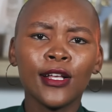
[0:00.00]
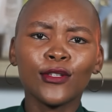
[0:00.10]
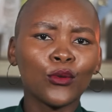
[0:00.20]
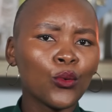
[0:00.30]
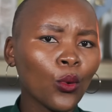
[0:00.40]

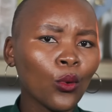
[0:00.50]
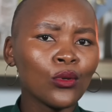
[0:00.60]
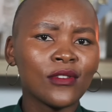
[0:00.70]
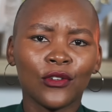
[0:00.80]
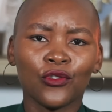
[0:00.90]

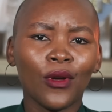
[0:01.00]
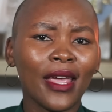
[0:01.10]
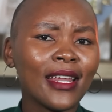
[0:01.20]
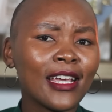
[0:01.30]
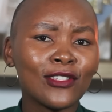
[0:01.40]
schools and
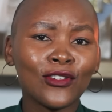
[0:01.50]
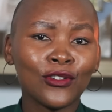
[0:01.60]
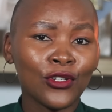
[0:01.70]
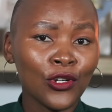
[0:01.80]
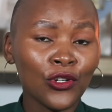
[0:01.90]
training
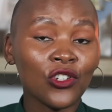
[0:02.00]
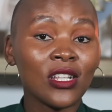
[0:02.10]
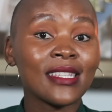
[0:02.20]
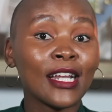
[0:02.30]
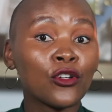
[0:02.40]

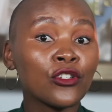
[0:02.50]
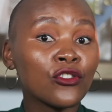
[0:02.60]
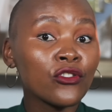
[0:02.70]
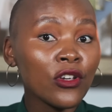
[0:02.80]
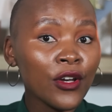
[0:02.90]
institutions that could
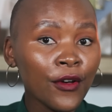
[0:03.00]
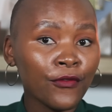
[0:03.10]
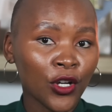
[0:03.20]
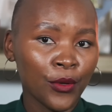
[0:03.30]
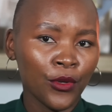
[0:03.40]
serve
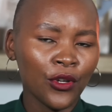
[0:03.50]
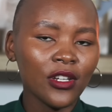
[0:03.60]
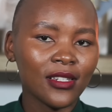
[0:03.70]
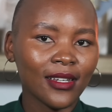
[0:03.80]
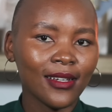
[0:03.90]
the
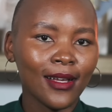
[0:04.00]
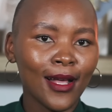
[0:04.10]
community.